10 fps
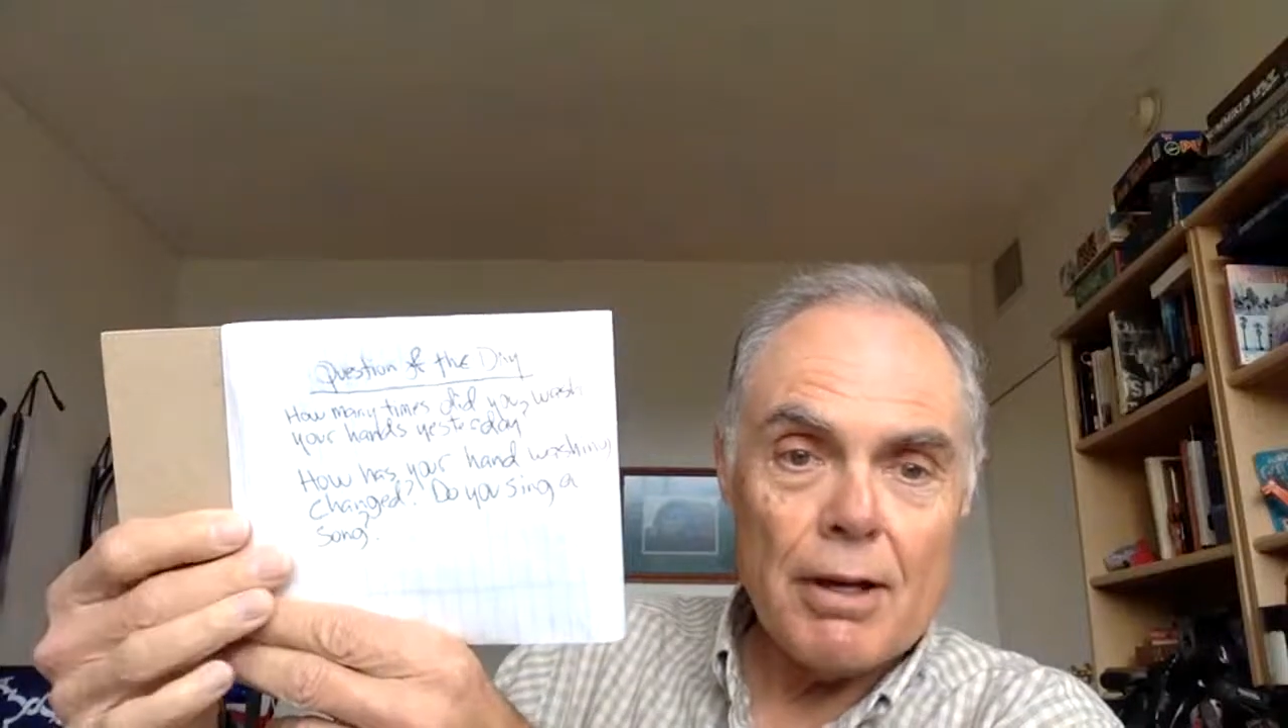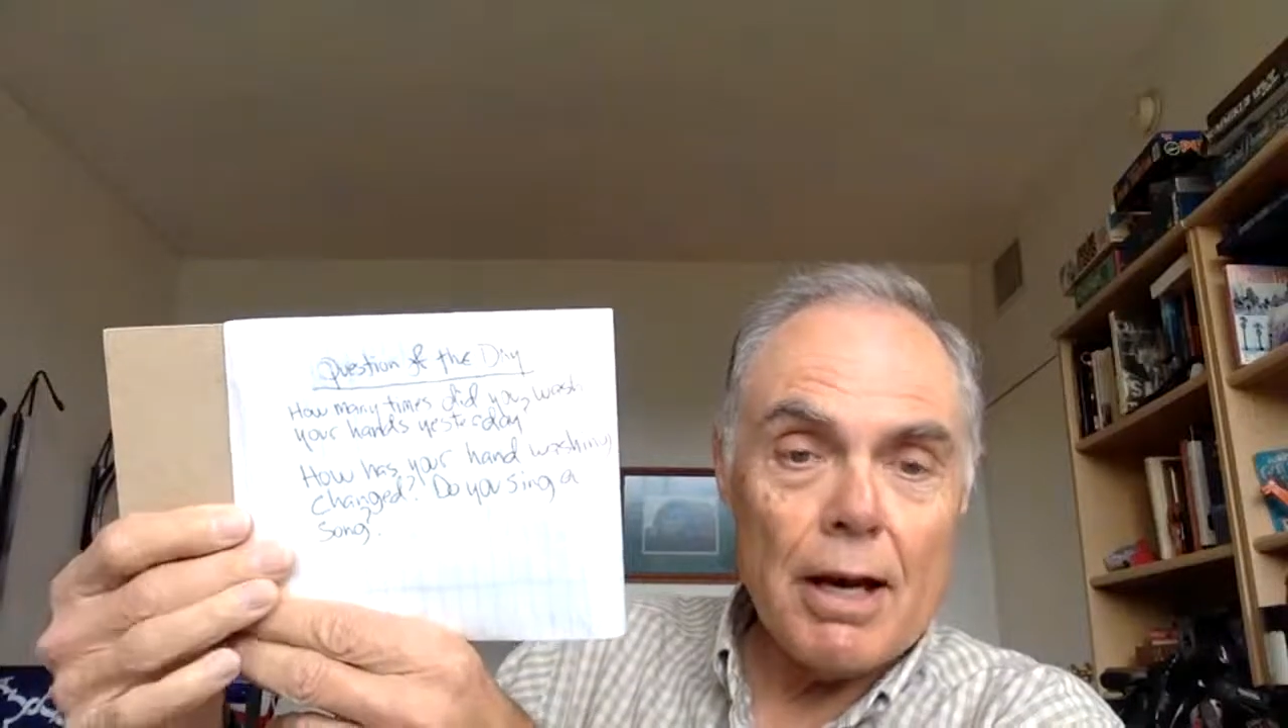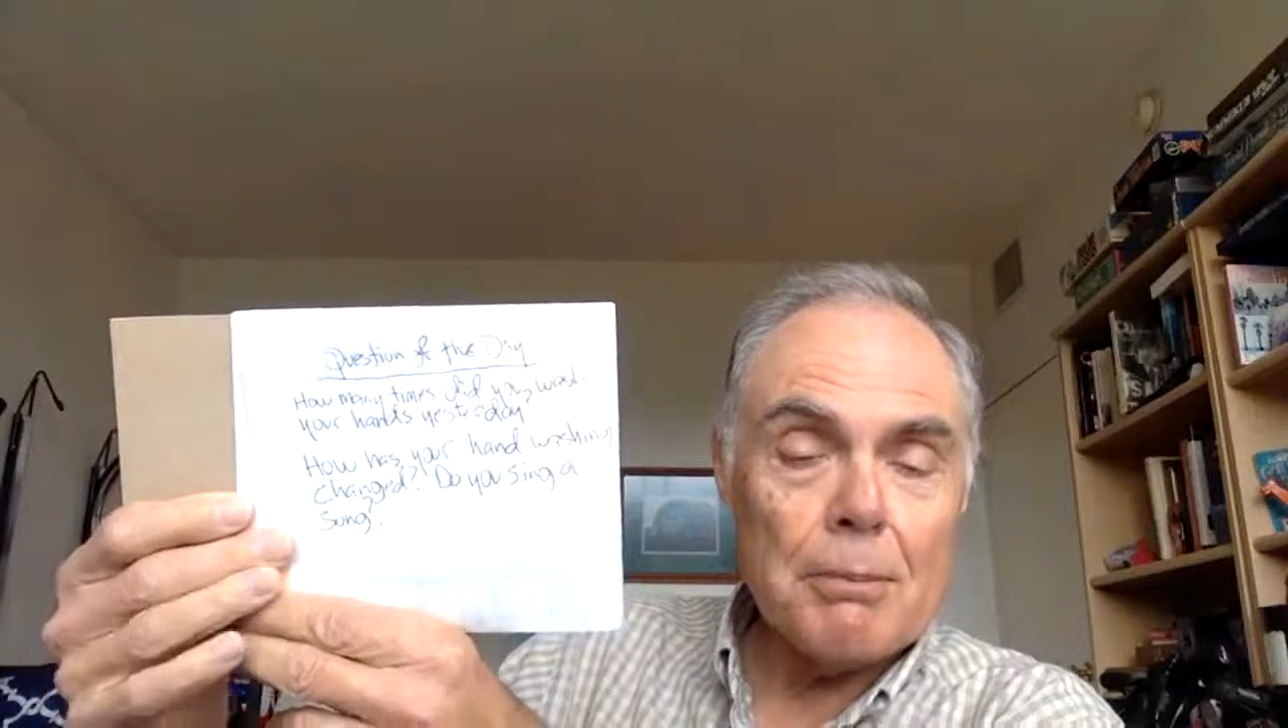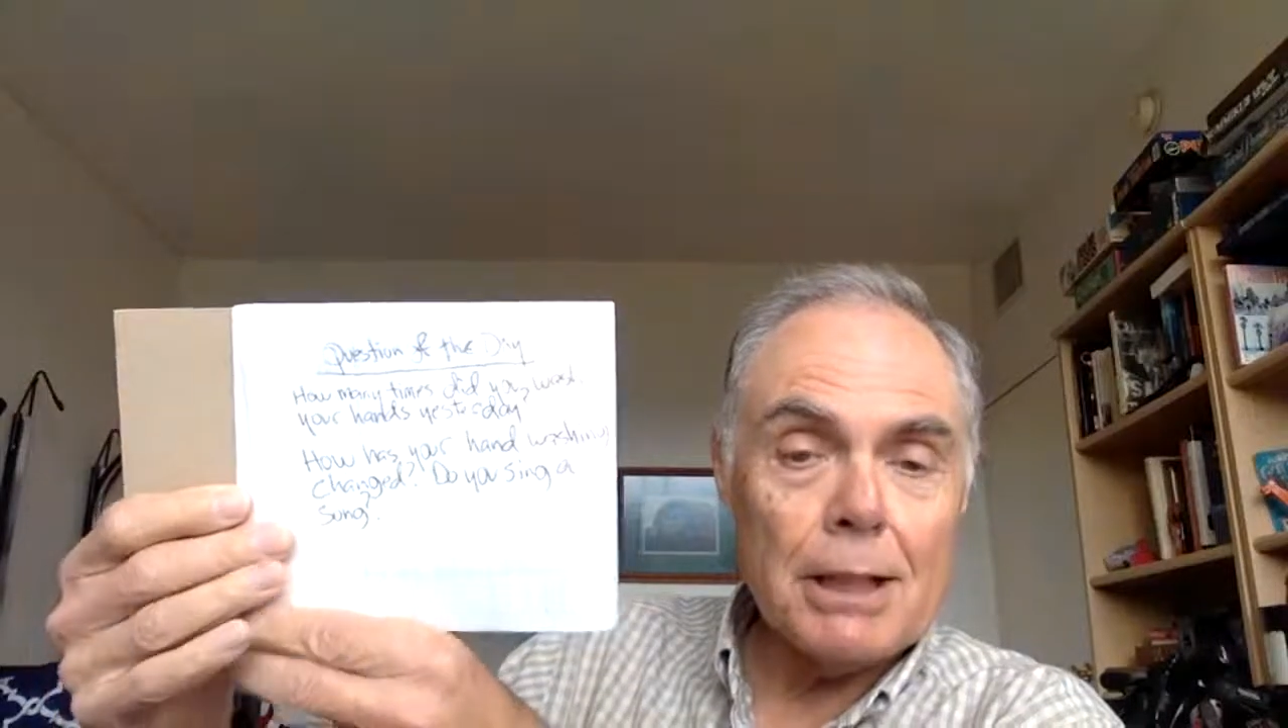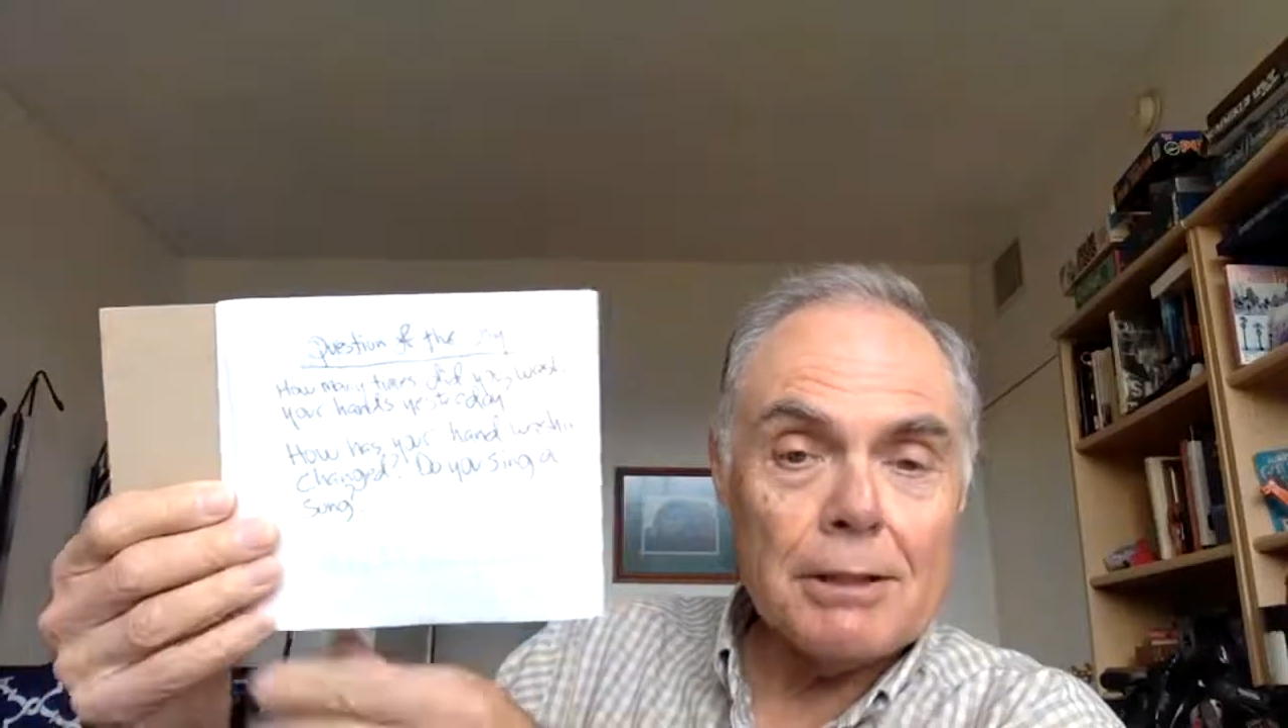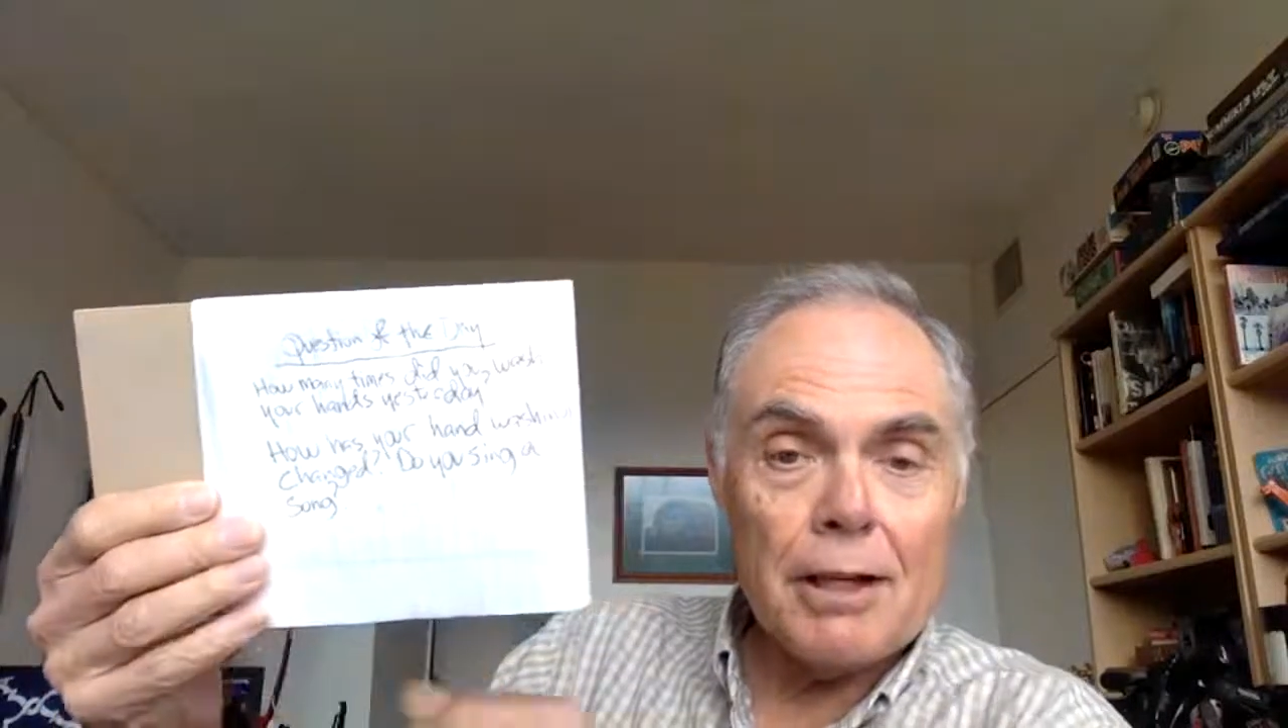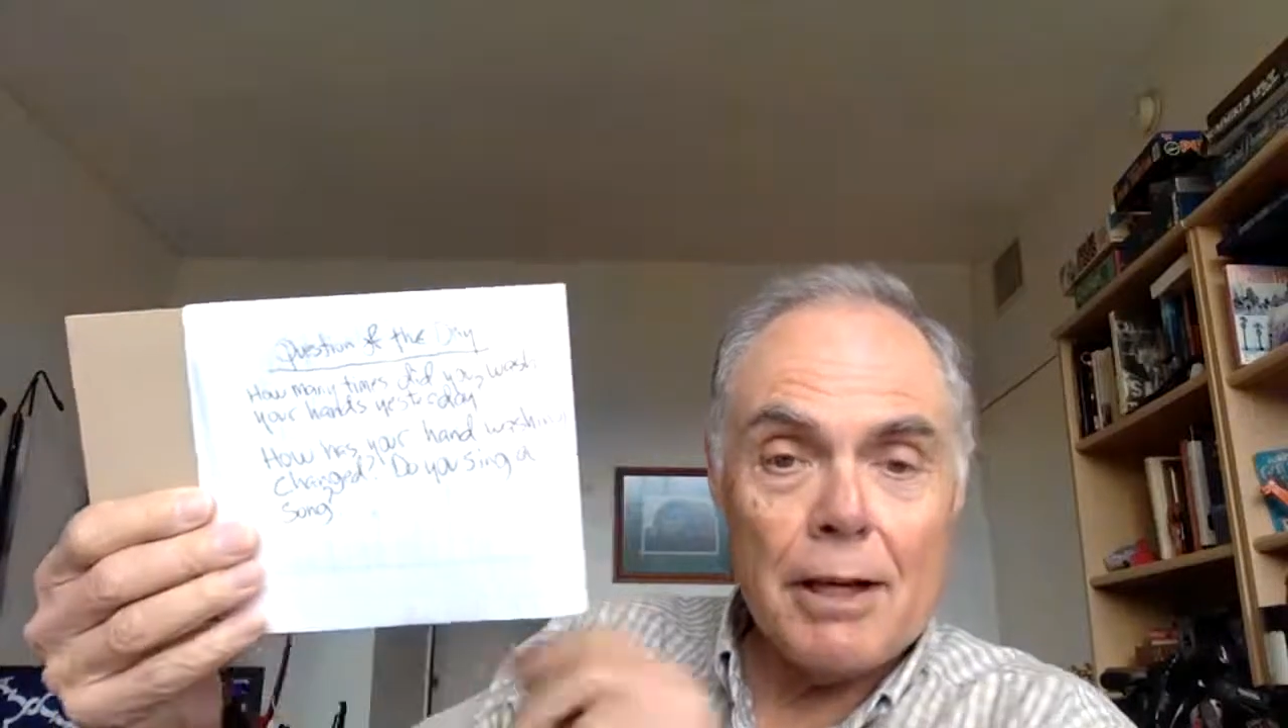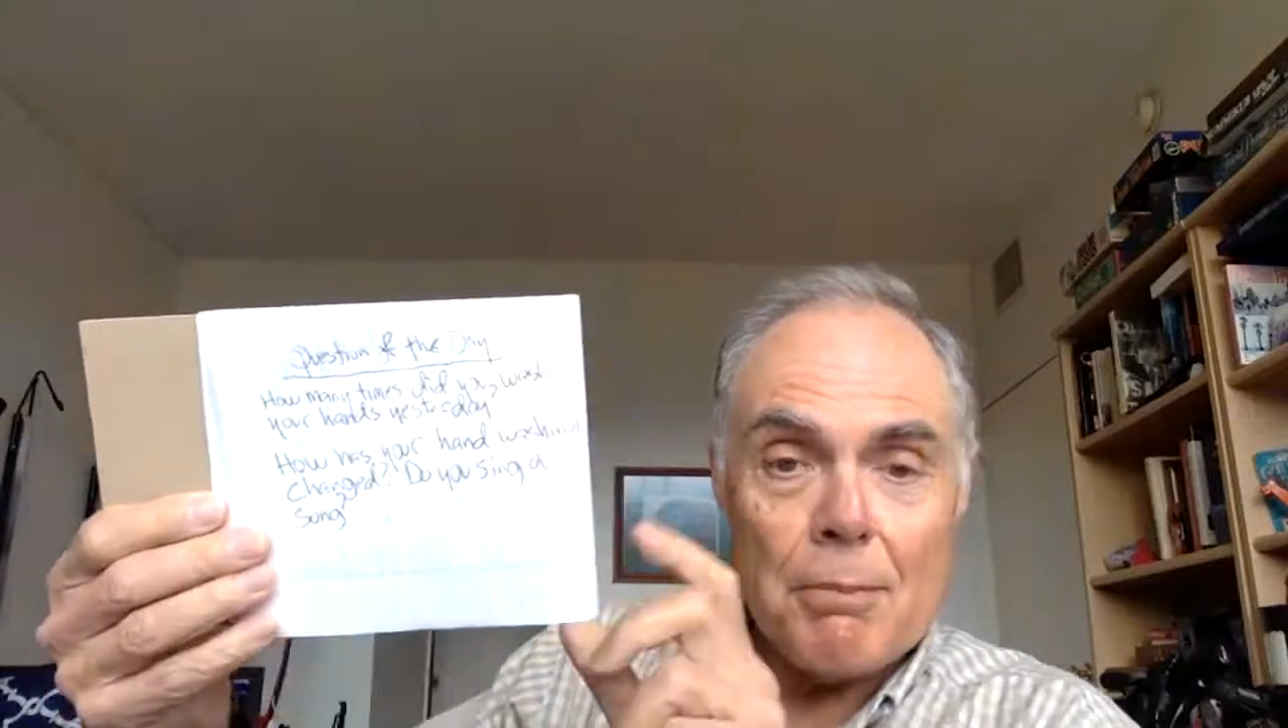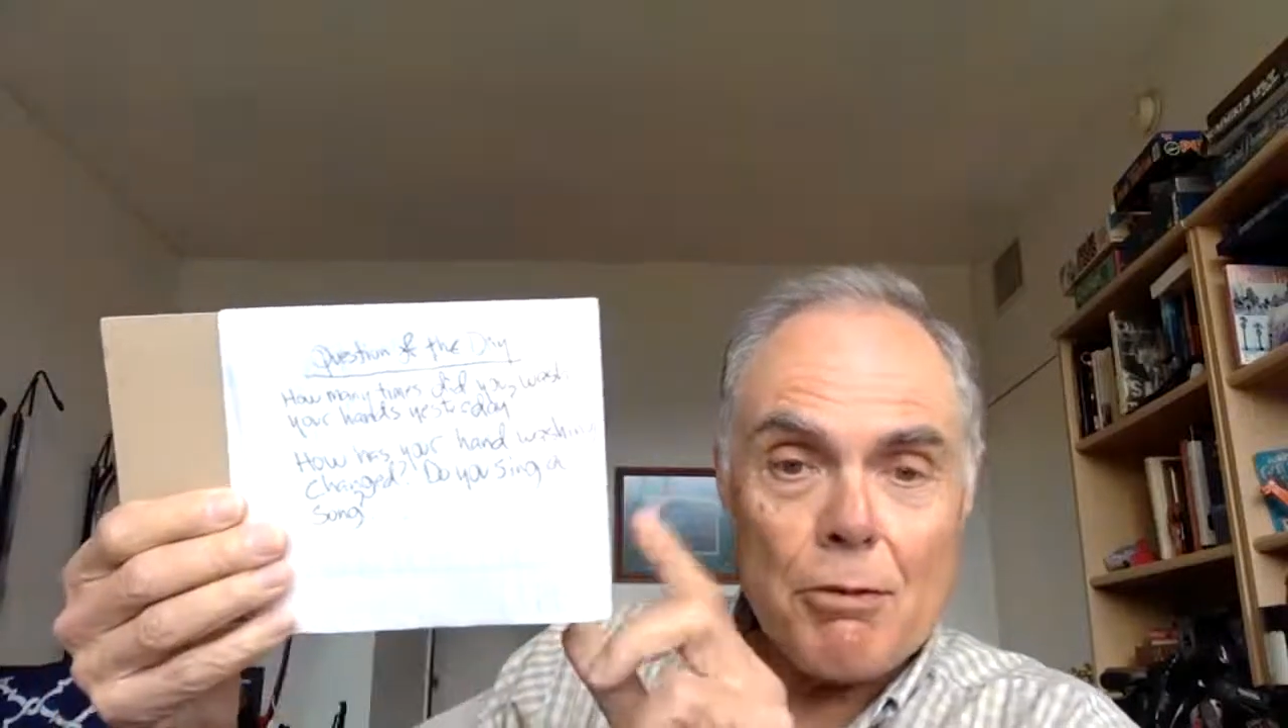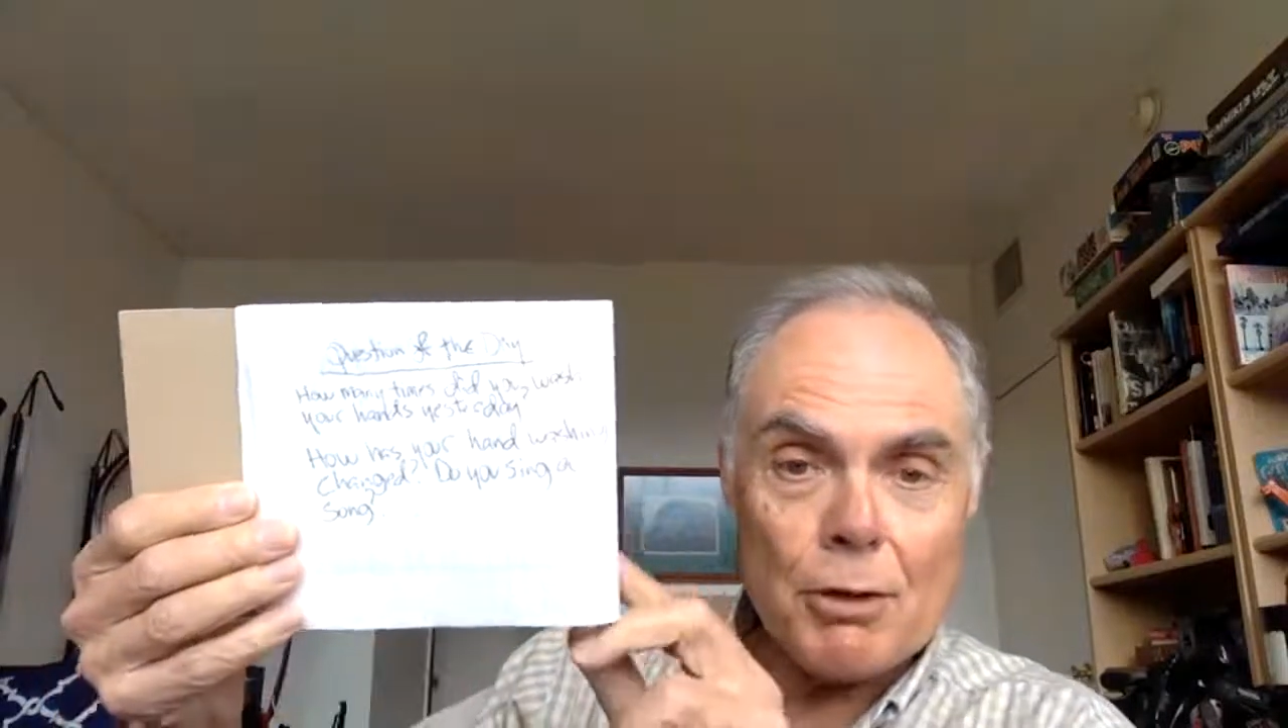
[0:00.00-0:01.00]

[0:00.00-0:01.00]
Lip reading: How many times do